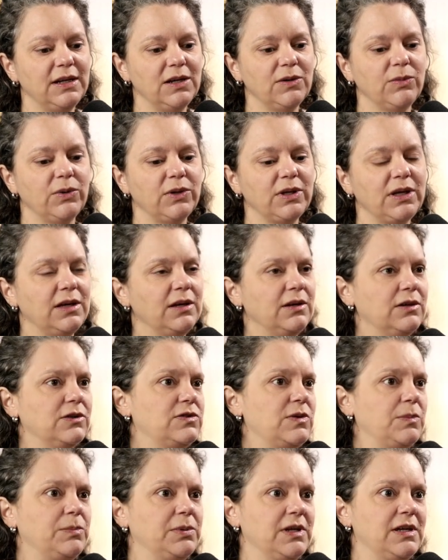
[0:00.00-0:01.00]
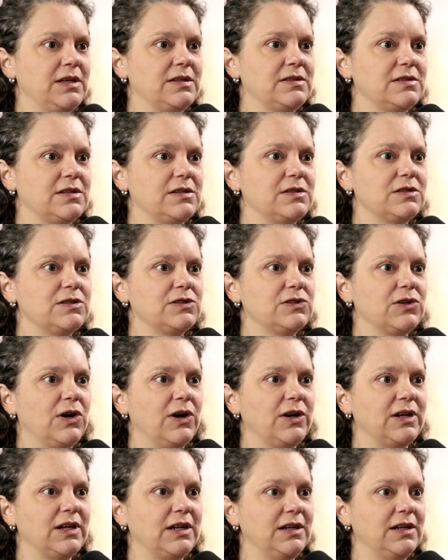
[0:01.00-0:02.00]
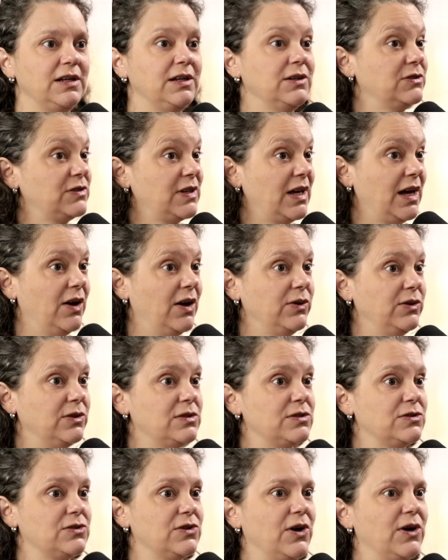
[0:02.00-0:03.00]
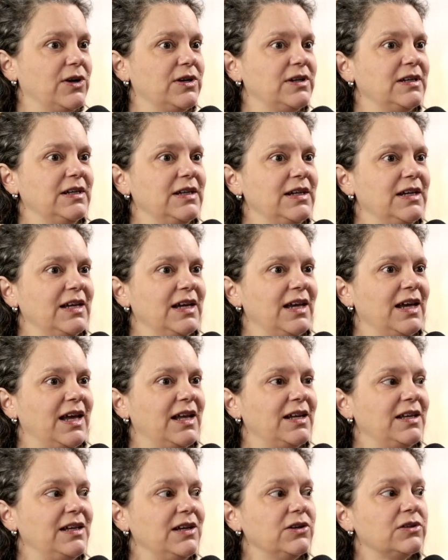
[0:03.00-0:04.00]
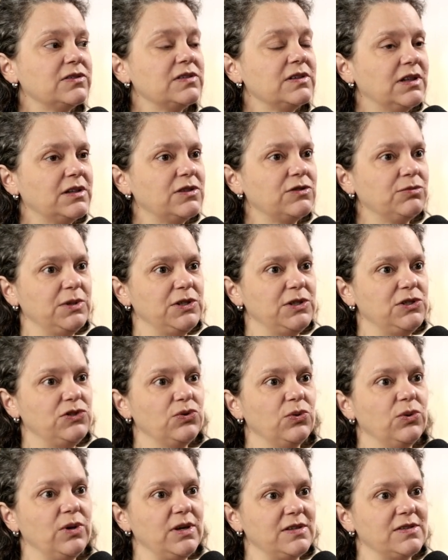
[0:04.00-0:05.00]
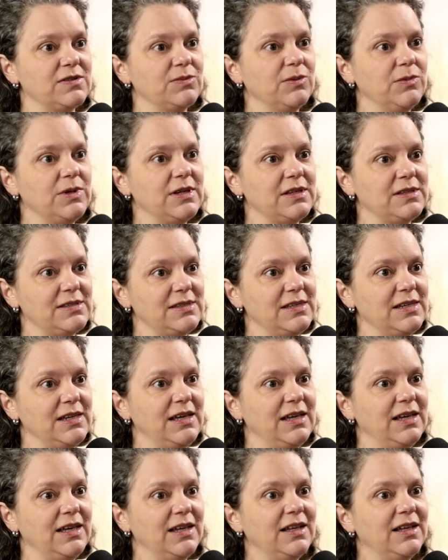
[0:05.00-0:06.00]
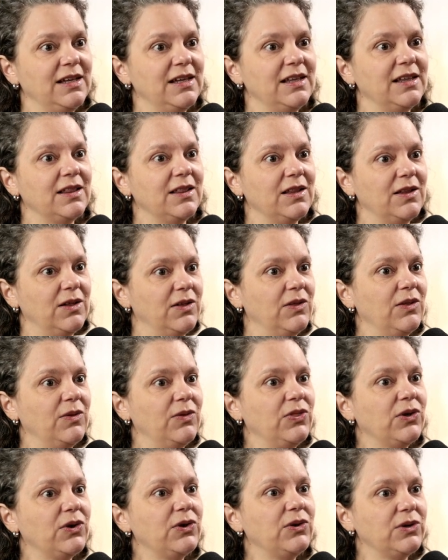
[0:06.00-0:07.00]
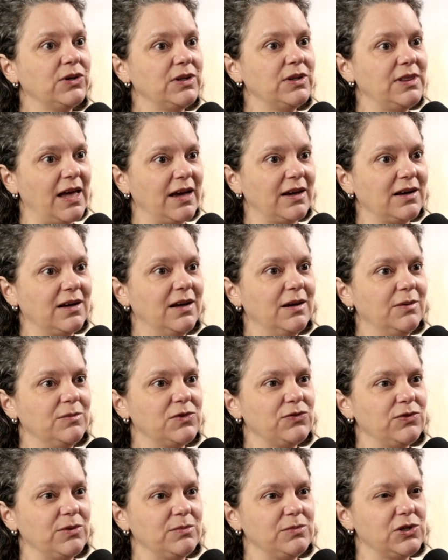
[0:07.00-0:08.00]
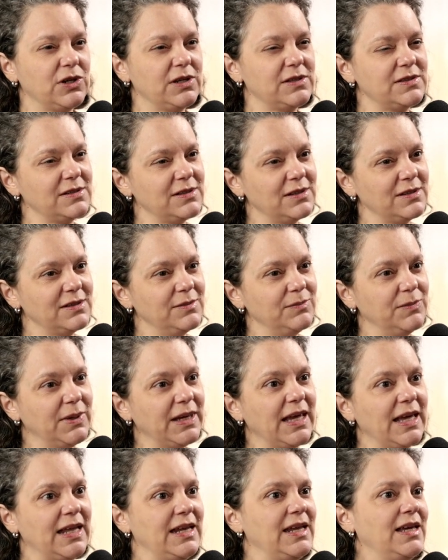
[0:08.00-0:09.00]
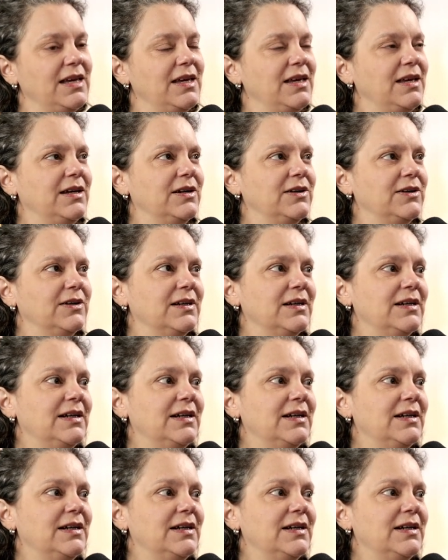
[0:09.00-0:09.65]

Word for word: well, here's a place to start and here's how you start. And here's let's rejoice when we see the good that comes from just beginning here.